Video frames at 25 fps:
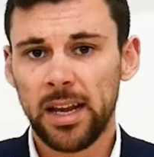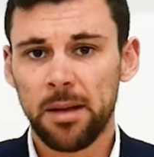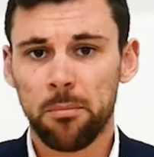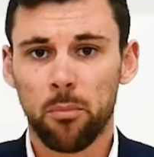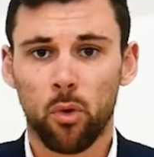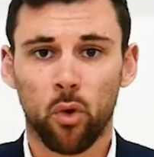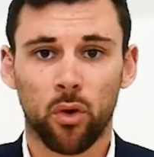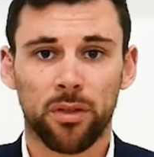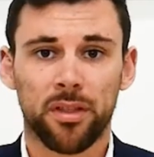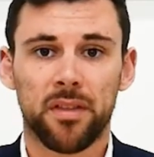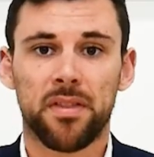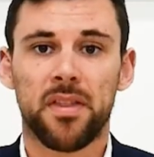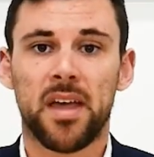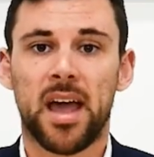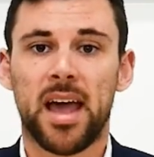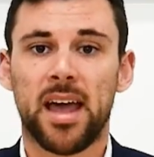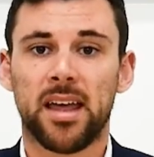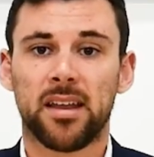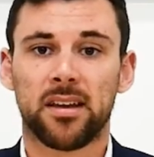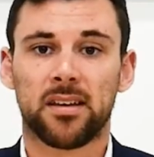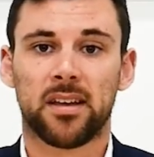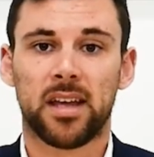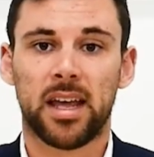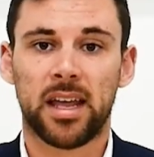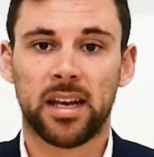more than
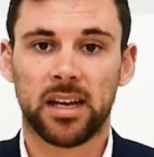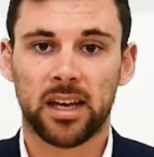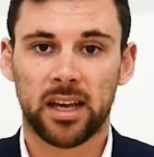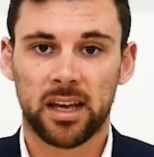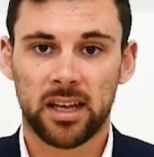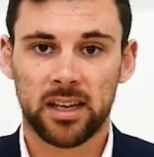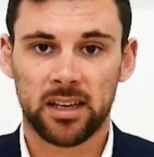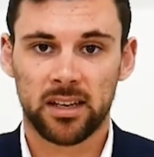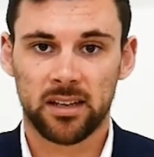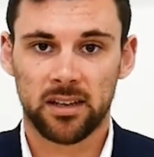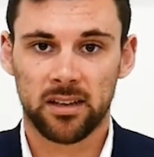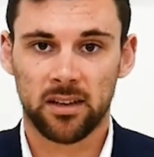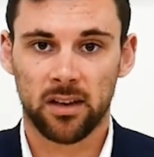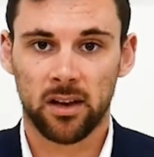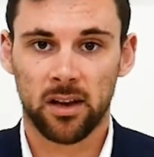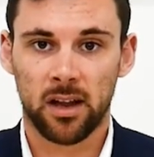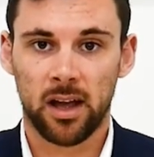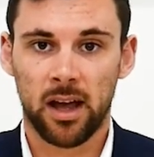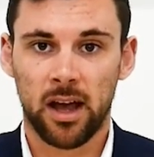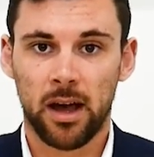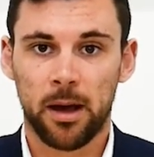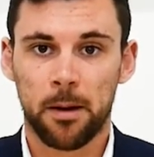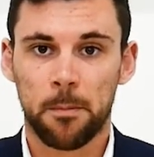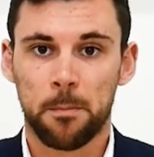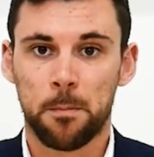that, and it
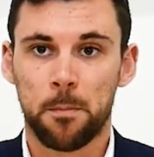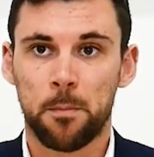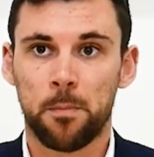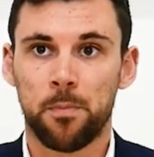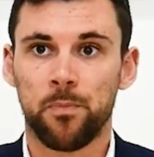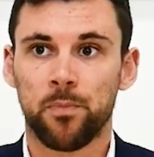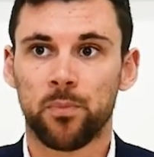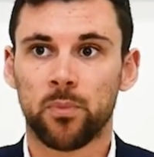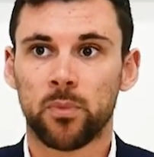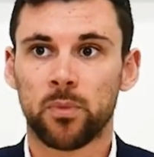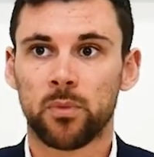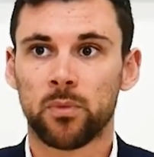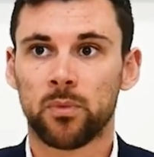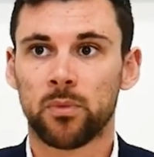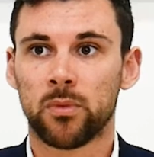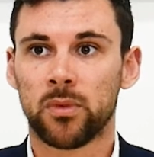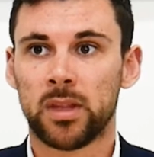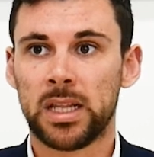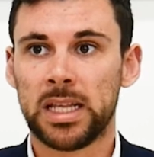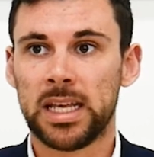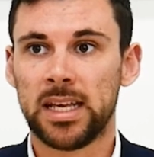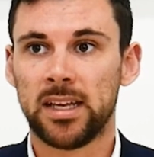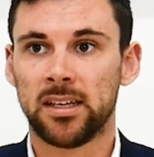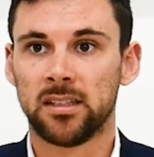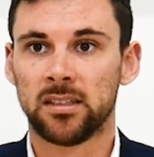can
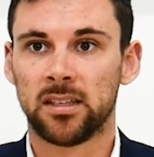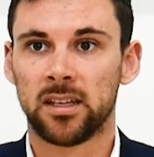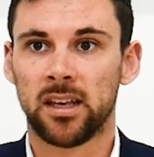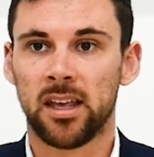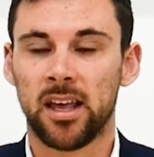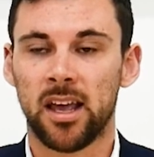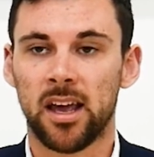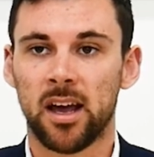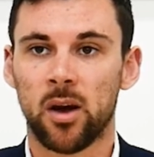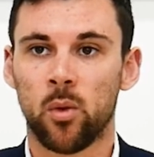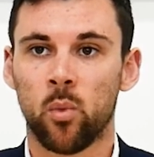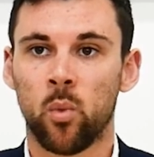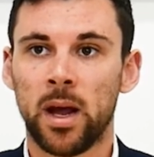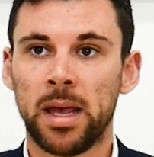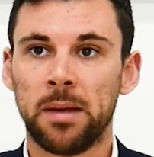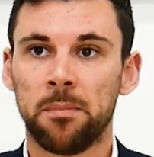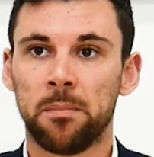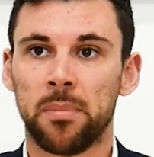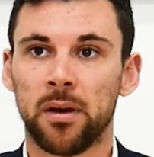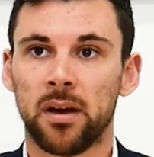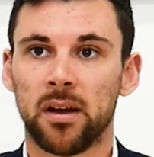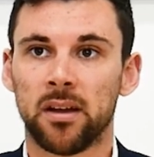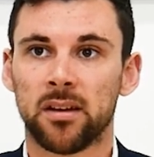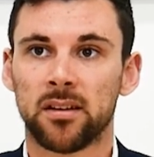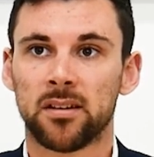tend to get a wee
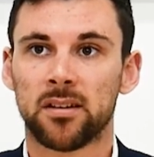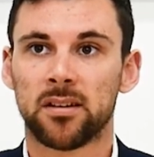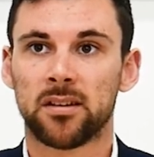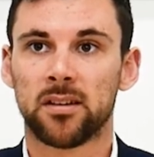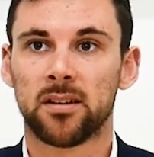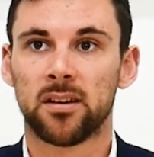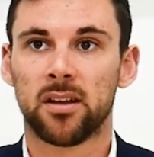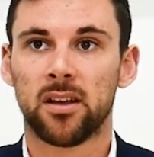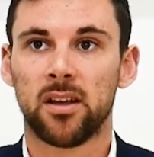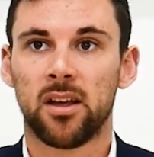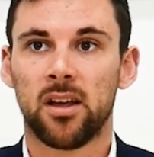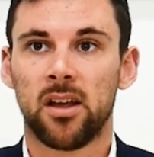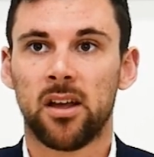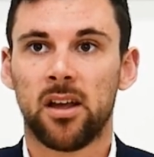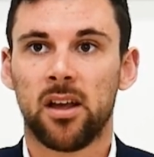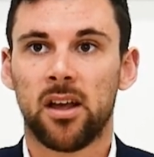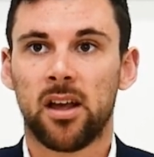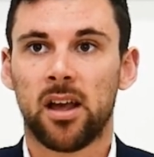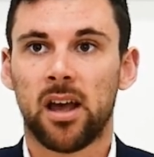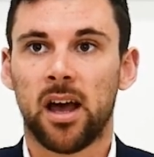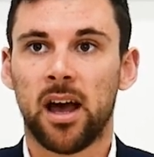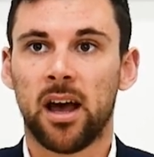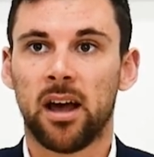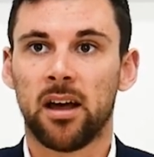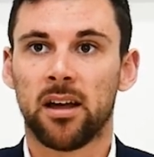bit,
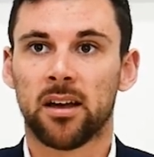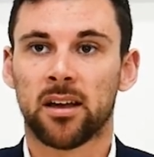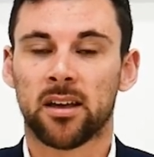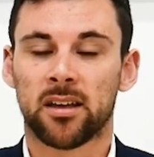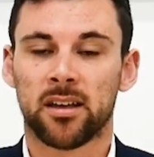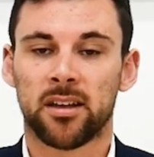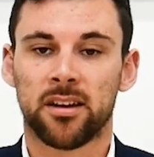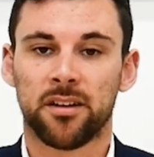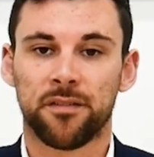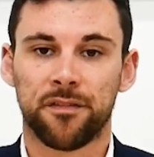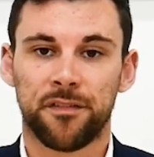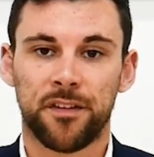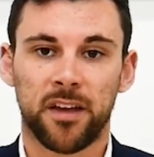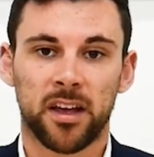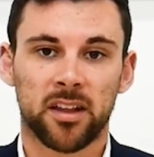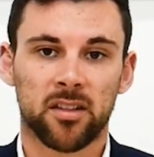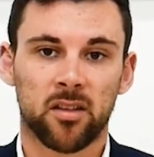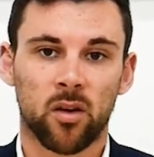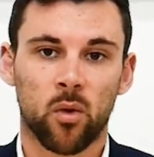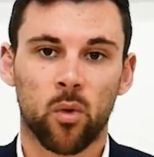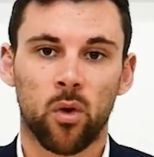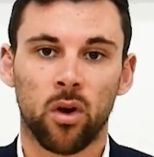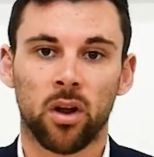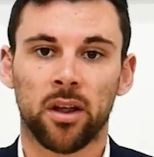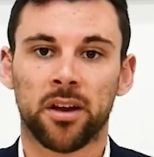it can affect the
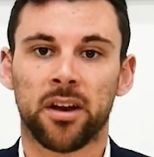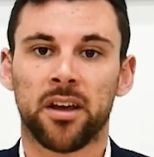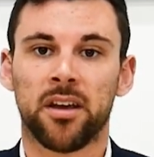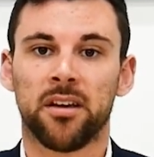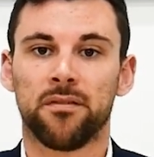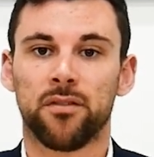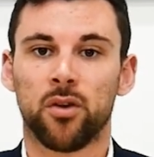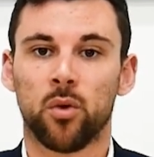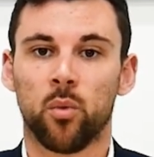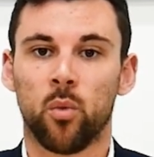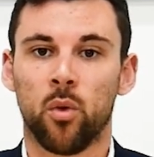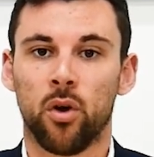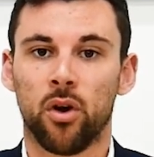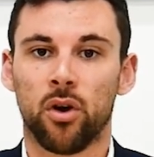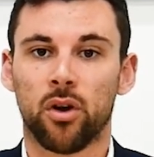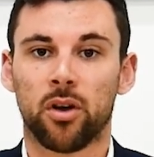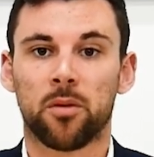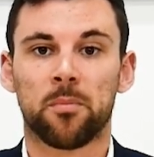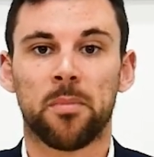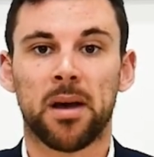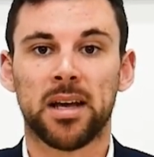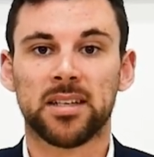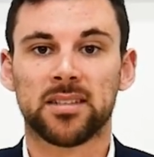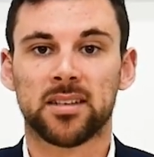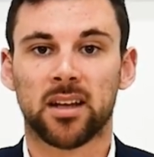quality of your
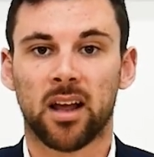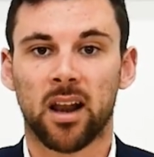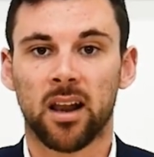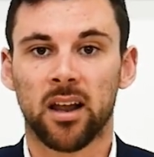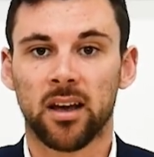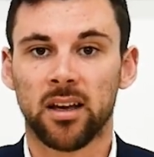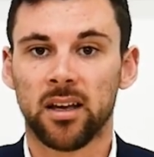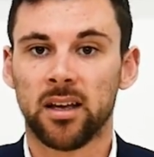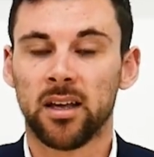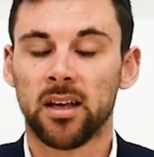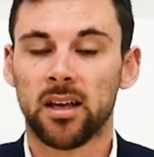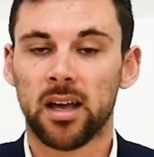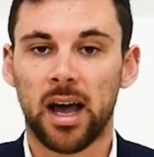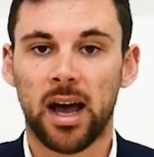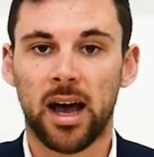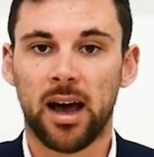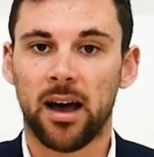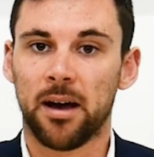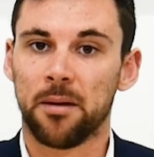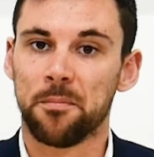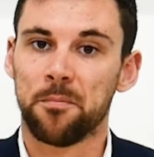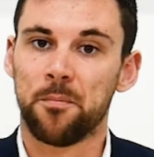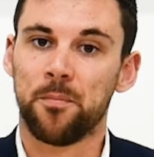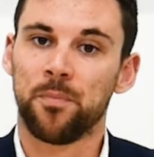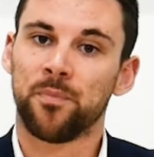work basically.
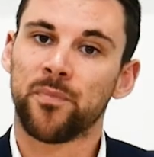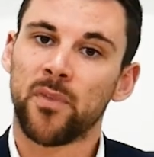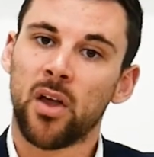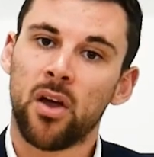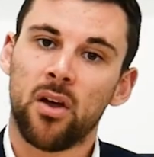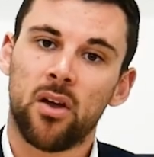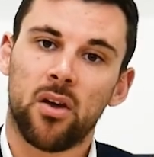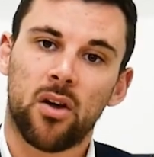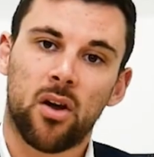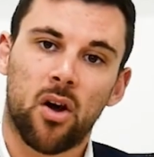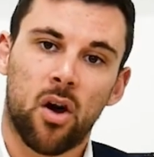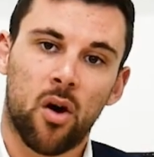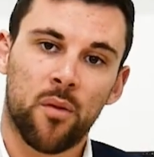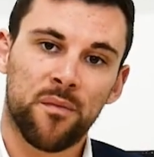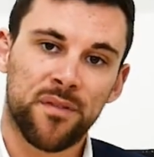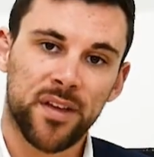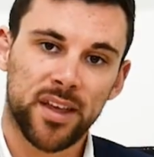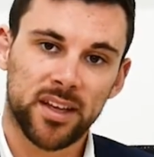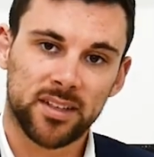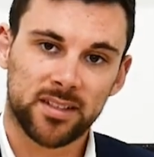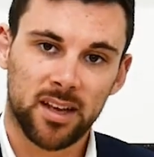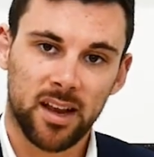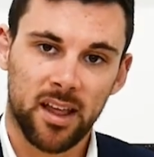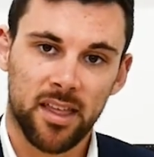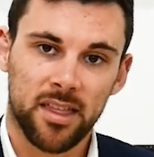
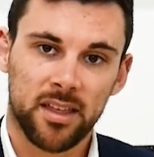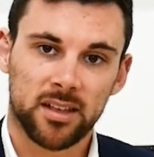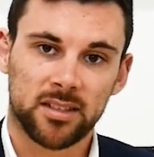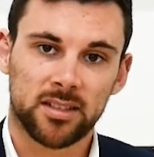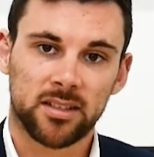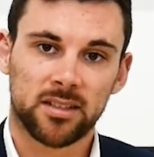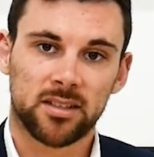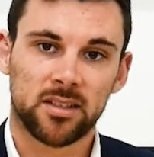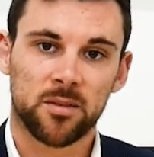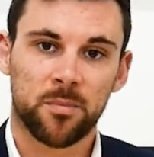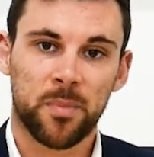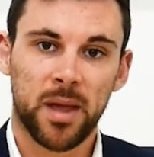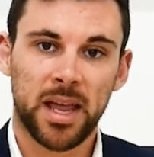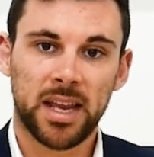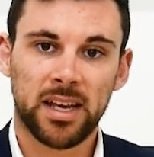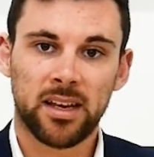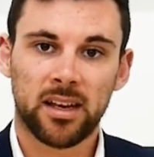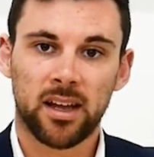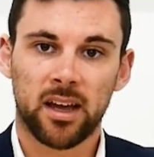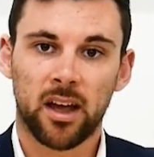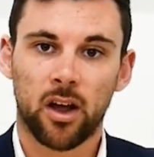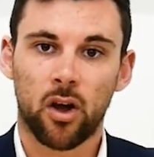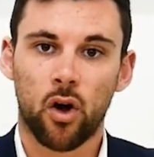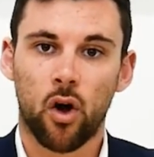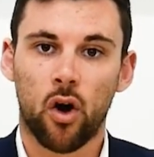Obviously this is
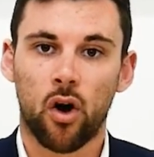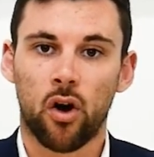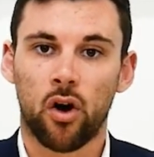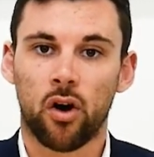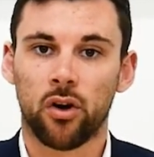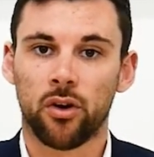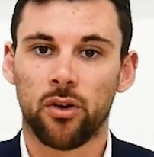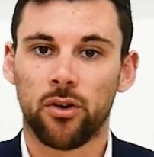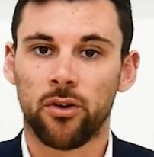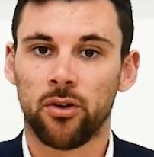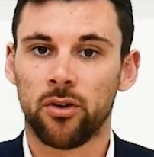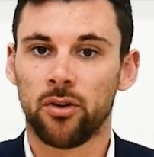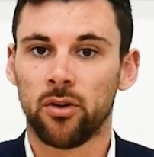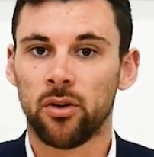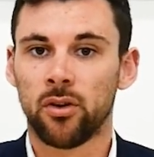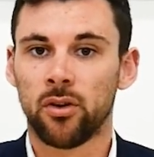depending on